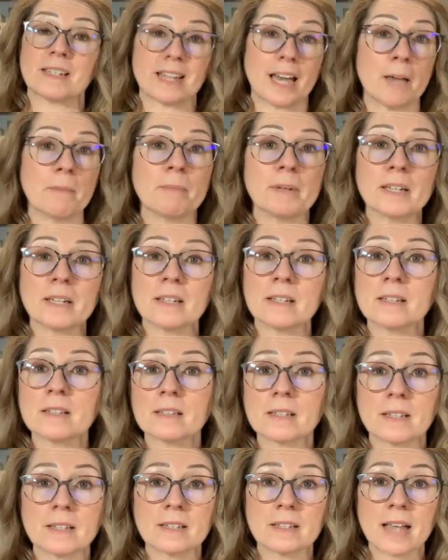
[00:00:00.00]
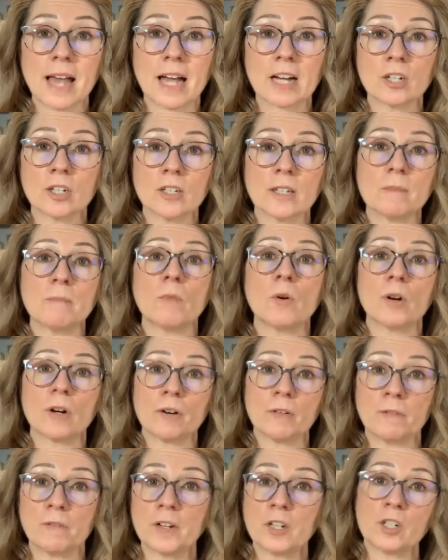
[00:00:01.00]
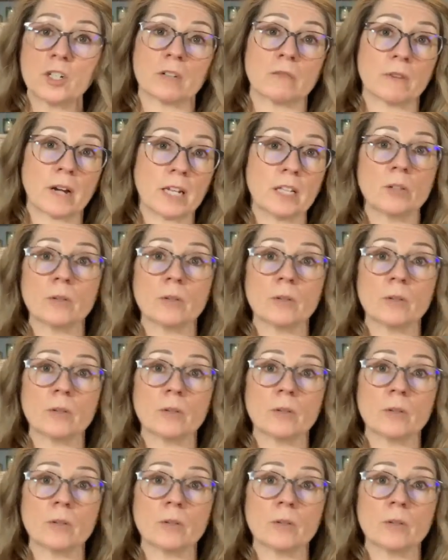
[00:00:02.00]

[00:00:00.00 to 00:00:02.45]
Typing is actually more efficient, right?